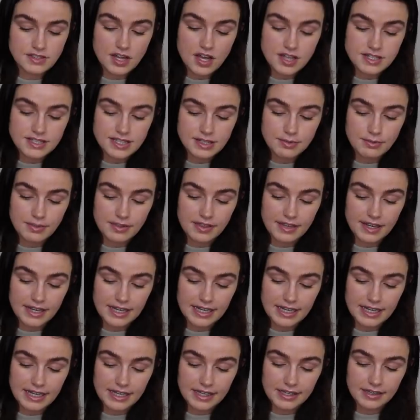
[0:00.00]
Starting with a
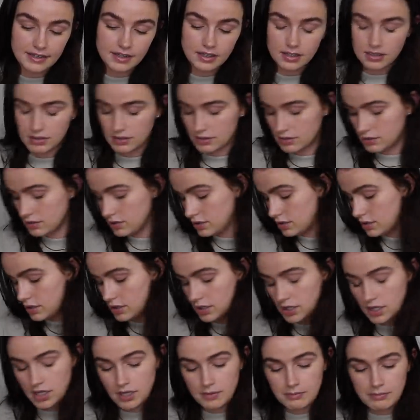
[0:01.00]
clean,
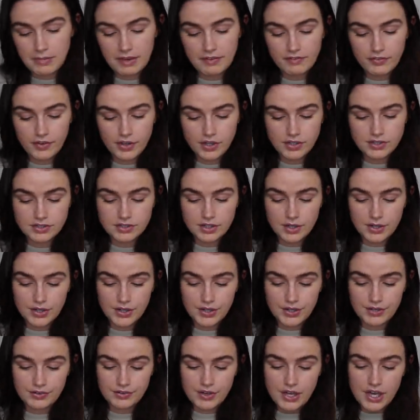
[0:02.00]
my phone's going
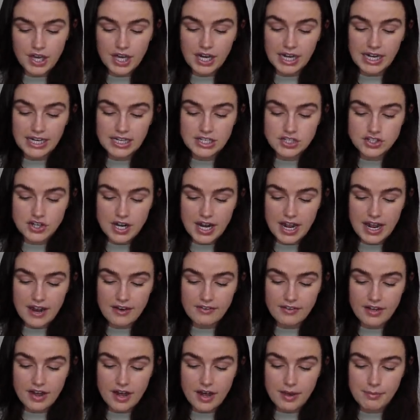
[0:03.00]
off, clean dry
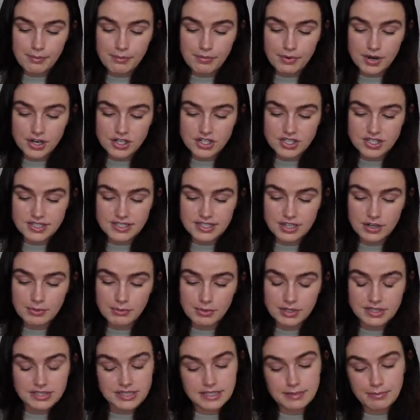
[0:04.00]
area, brush the
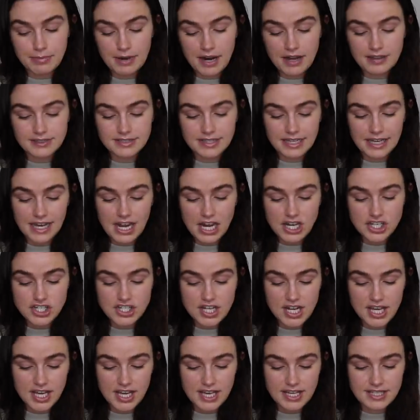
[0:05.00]
serum onto the brows and
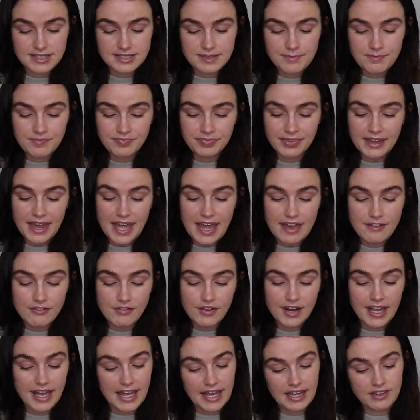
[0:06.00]
lashes
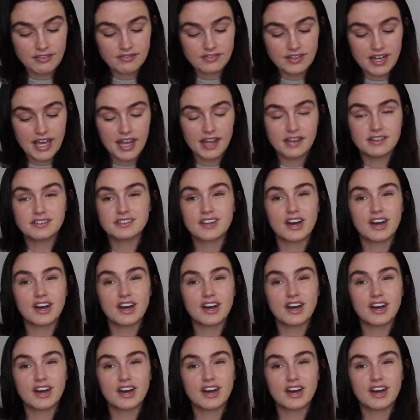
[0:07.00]
every evening.